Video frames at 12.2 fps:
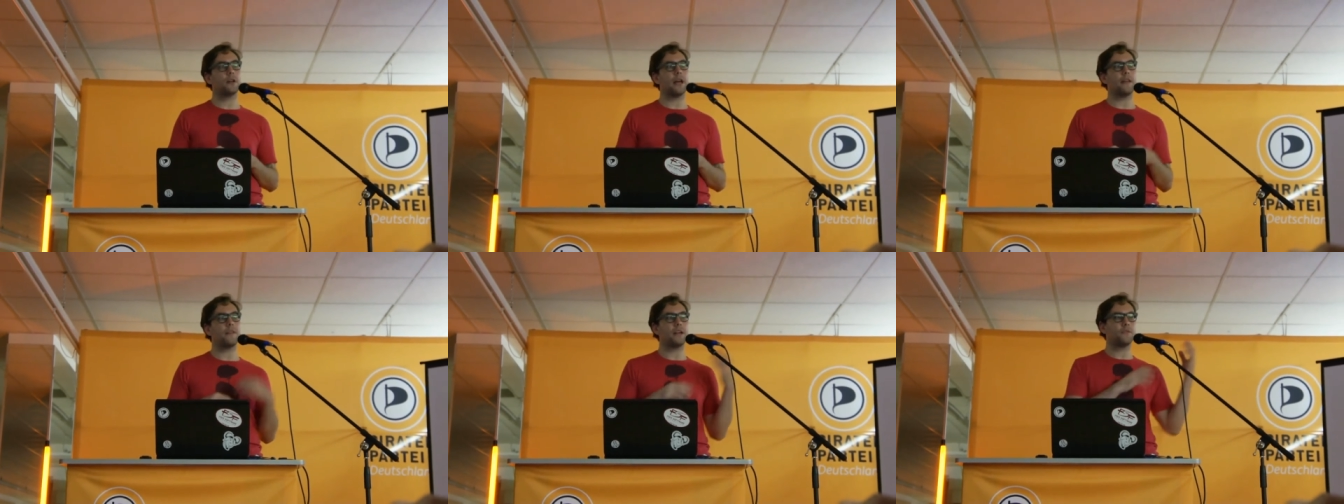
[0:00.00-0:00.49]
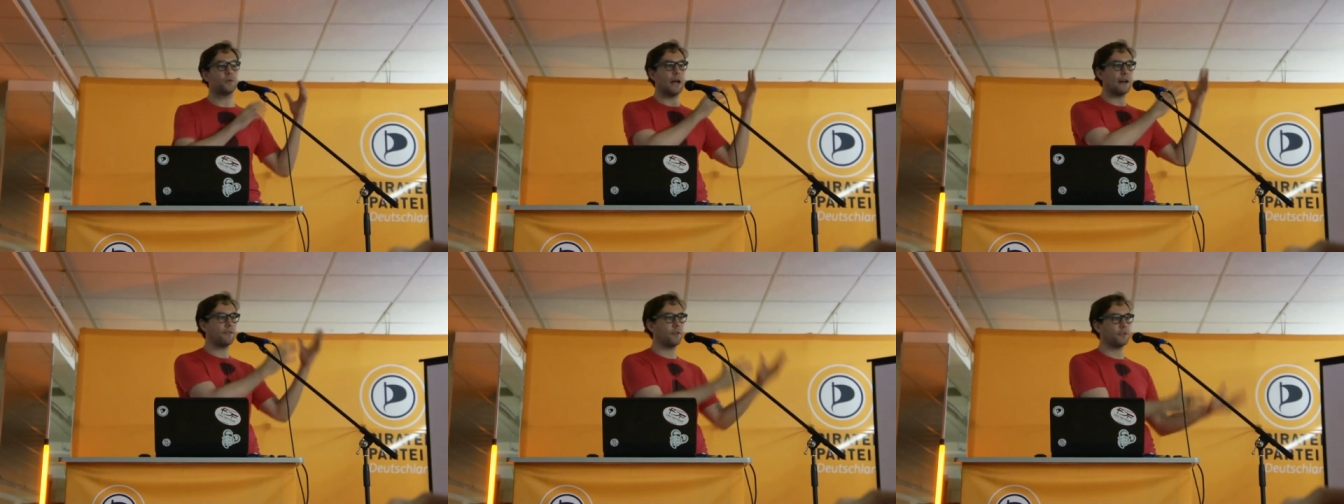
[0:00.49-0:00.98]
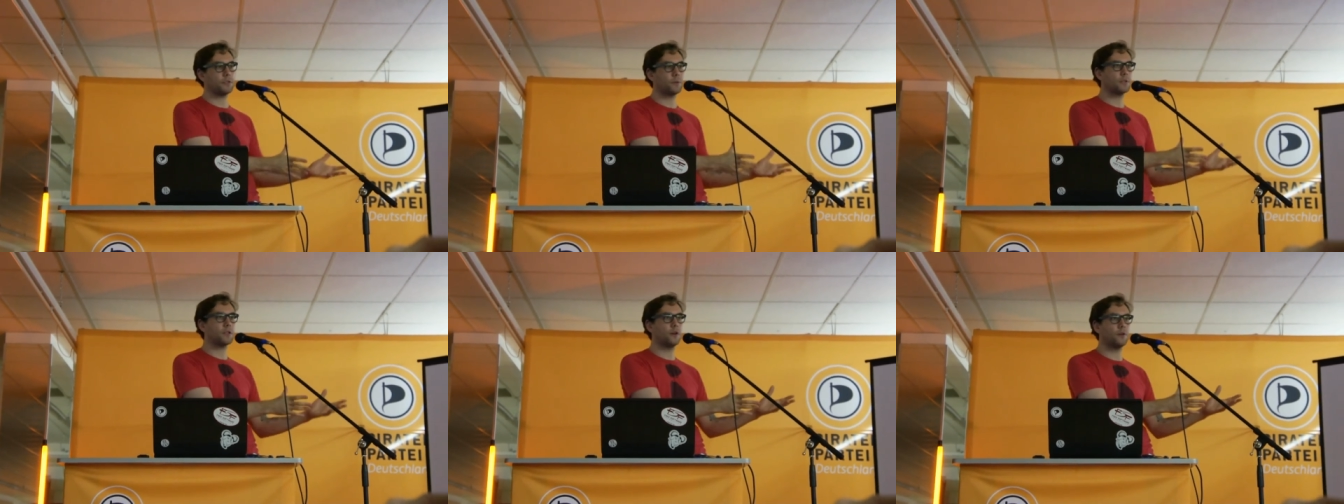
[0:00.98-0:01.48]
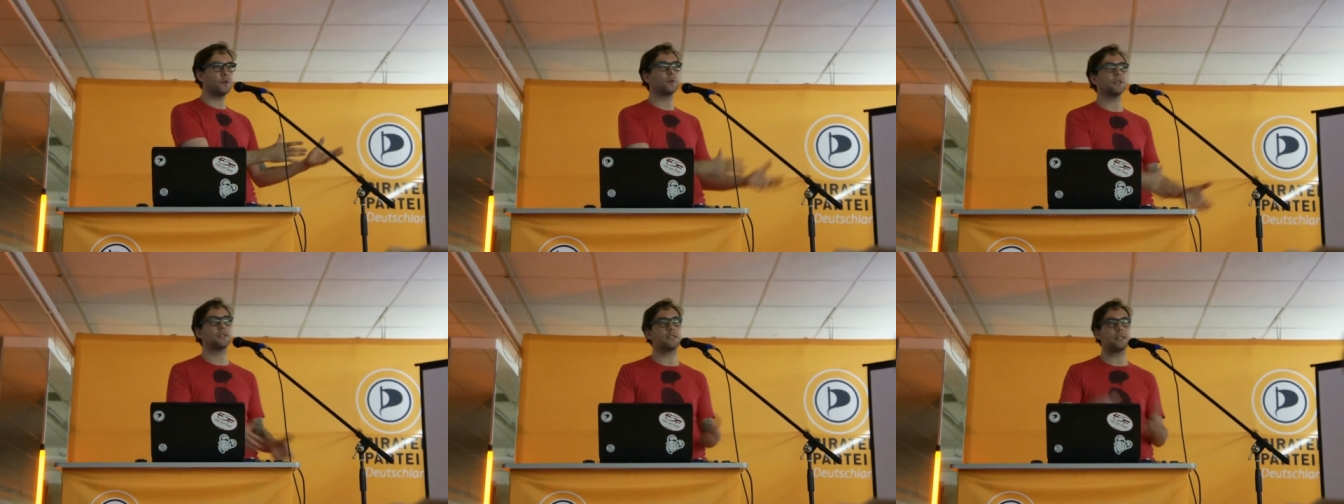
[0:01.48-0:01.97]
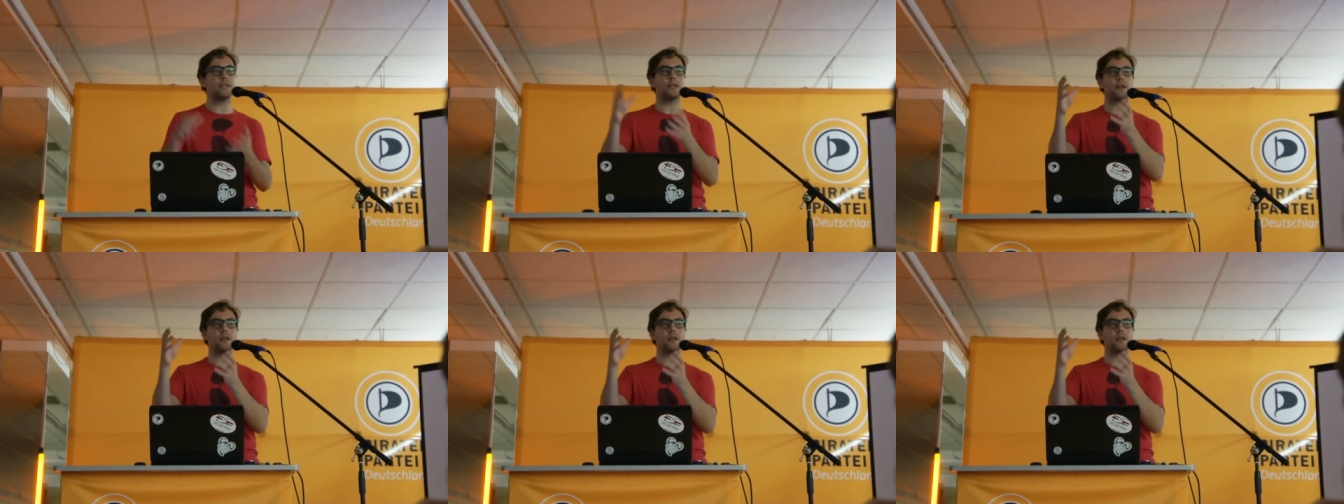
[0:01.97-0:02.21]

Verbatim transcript: And then if you have all the source code, you can see